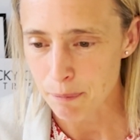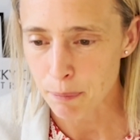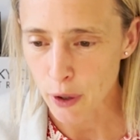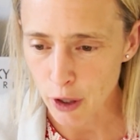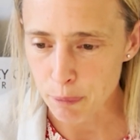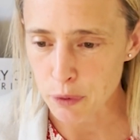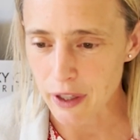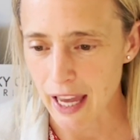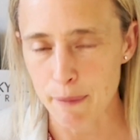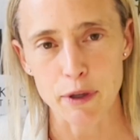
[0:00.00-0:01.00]
purple
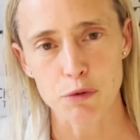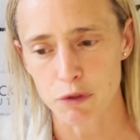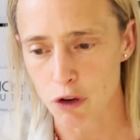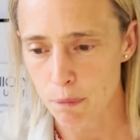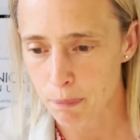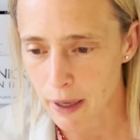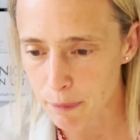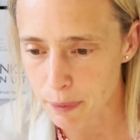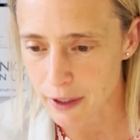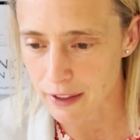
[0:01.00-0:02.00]
cabbage, we've got
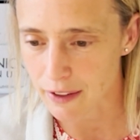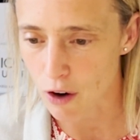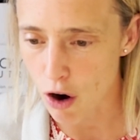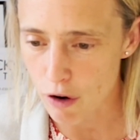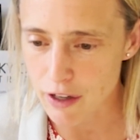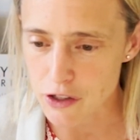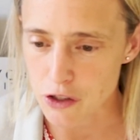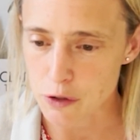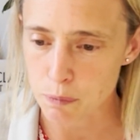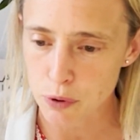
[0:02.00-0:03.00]
pumpkin,
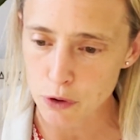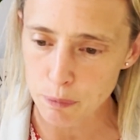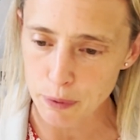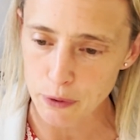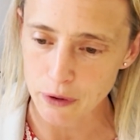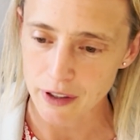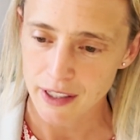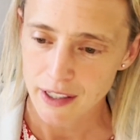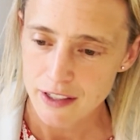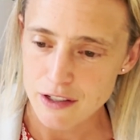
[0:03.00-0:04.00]
oranges, pawpaw,
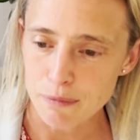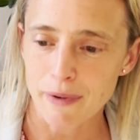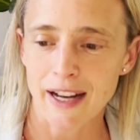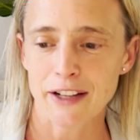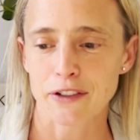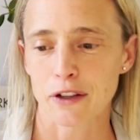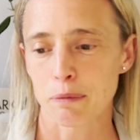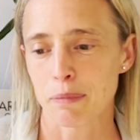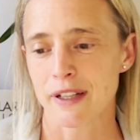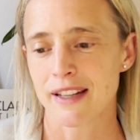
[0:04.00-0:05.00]
tomato,
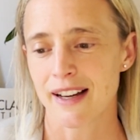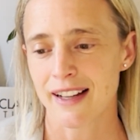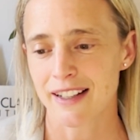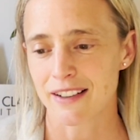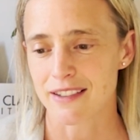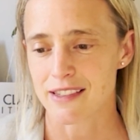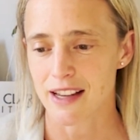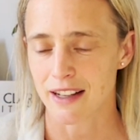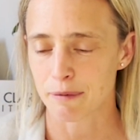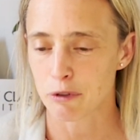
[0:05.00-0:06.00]
bananas,
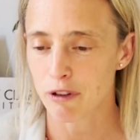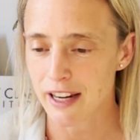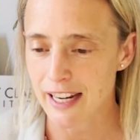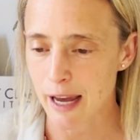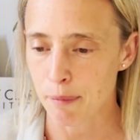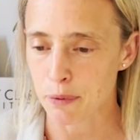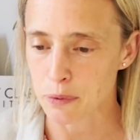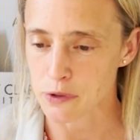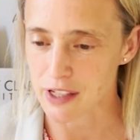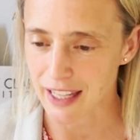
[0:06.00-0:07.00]
green
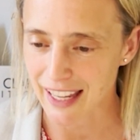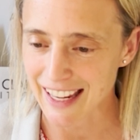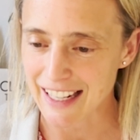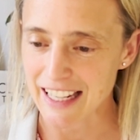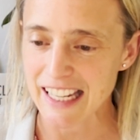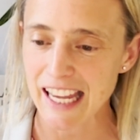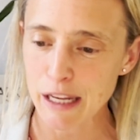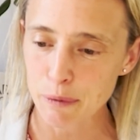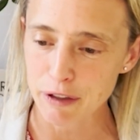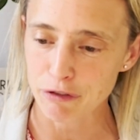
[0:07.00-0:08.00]
apples, zucchini,
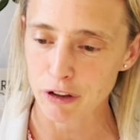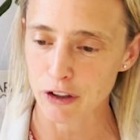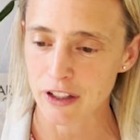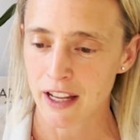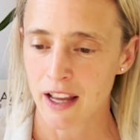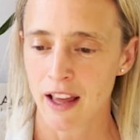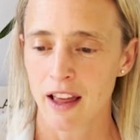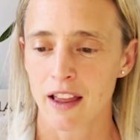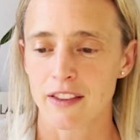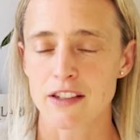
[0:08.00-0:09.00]
kiwi fruit.
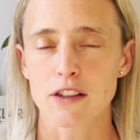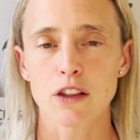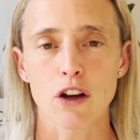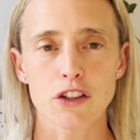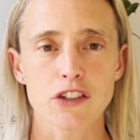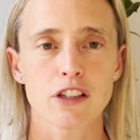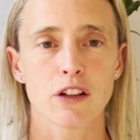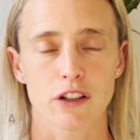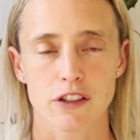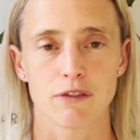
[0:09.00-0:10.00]
There's lots and
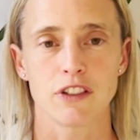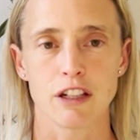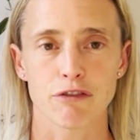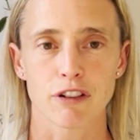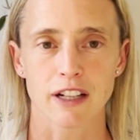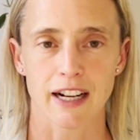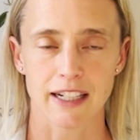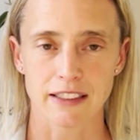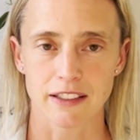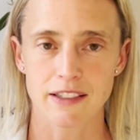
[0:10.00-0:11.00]
lots of different
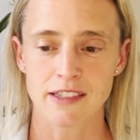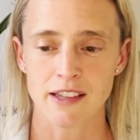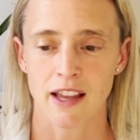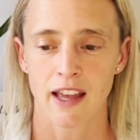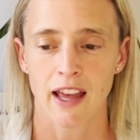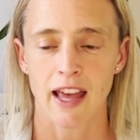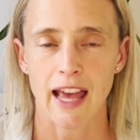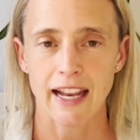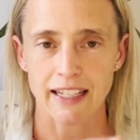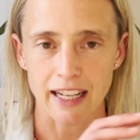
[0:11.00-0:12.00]
colours,
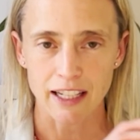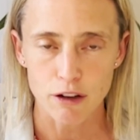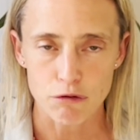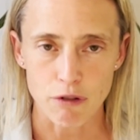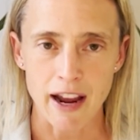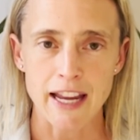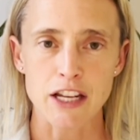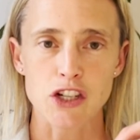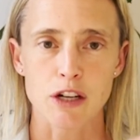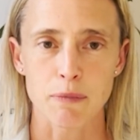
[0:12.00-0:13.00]
and getting a
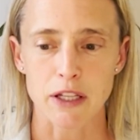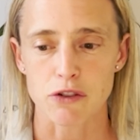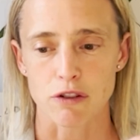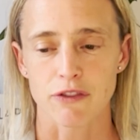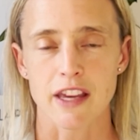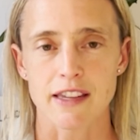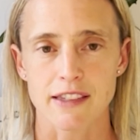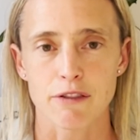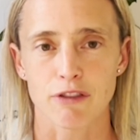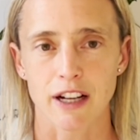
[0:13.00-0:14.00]
range and a mixture of these
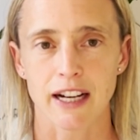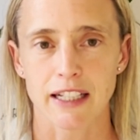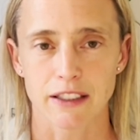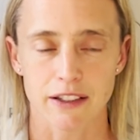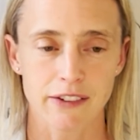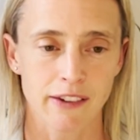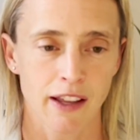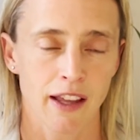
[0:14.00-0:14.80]
different colours,